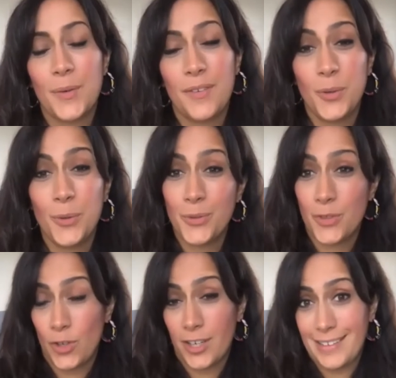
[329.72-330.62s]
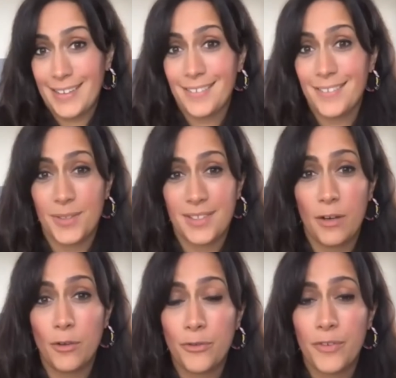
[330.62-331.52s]
if you're struggling
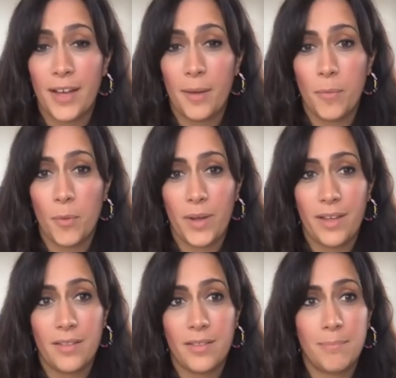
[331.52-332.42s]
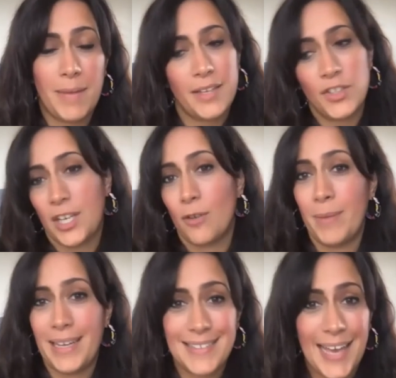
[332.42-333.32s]
yourself with managing or
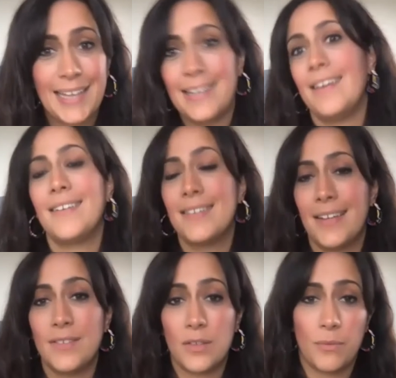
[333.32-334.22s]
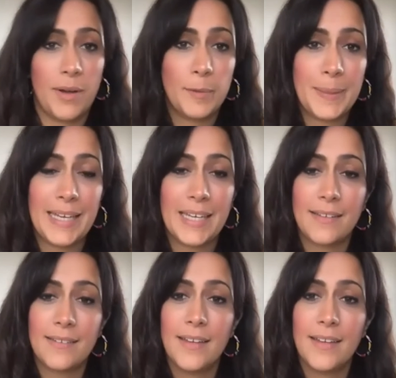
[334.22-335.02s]
maintaining a sense of well-being,